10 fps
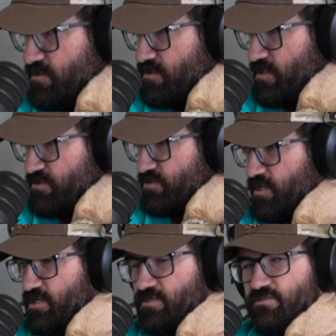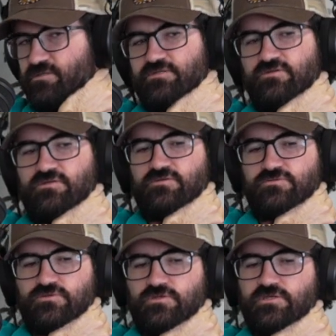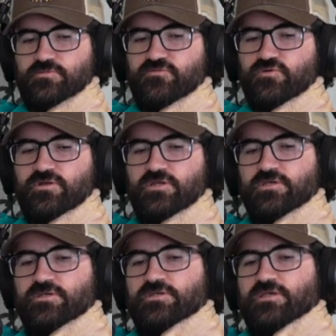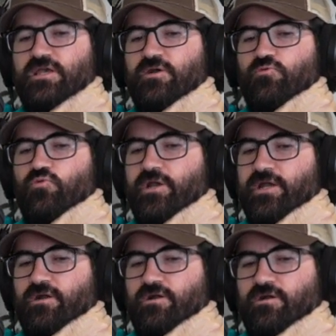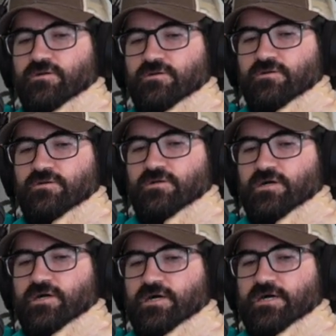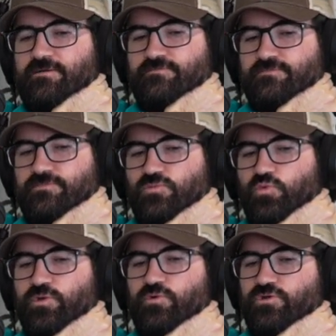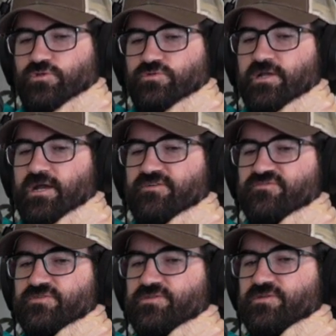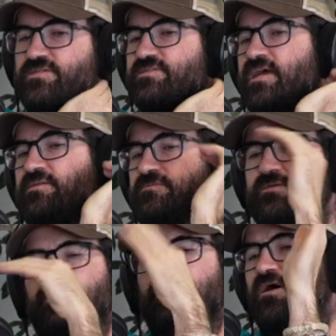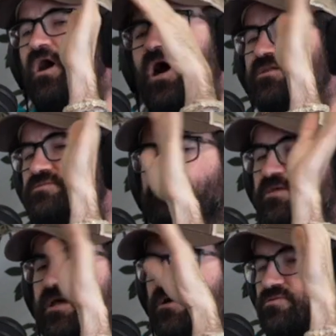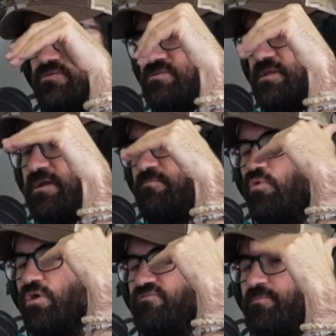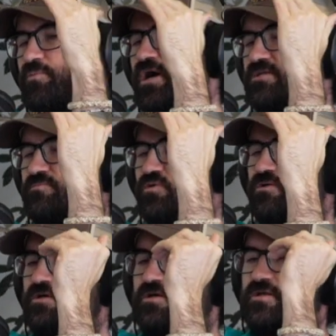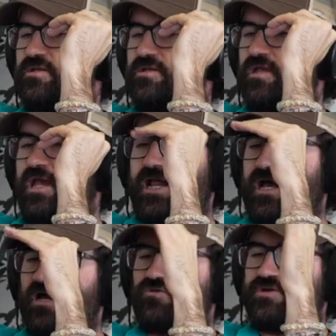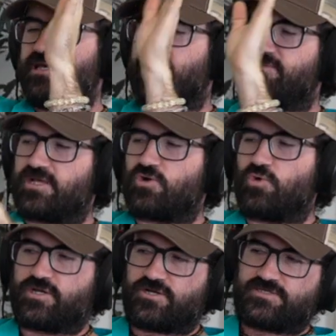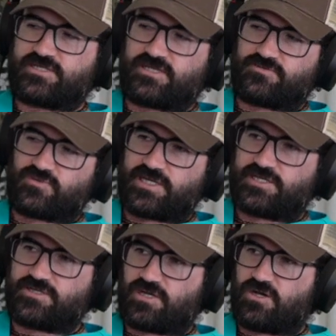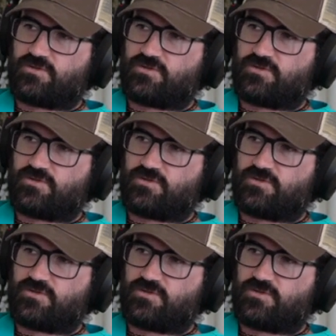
yesterday, 2 days before, where we were using IVUS to decide on something else. It was like more of a proximal. And I already had my coronary stent ready to go.